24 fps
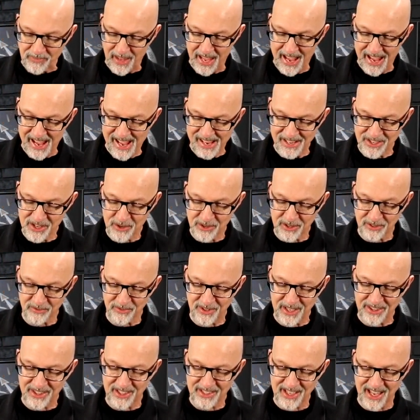and you can
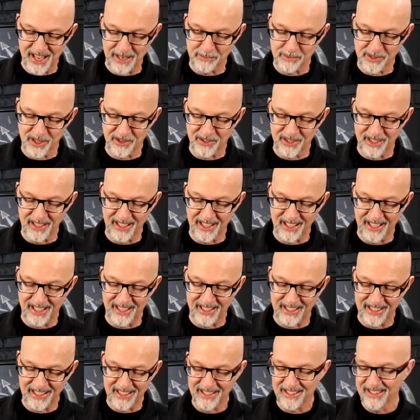read the time zone in
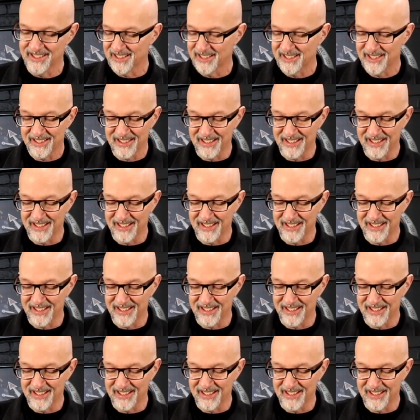any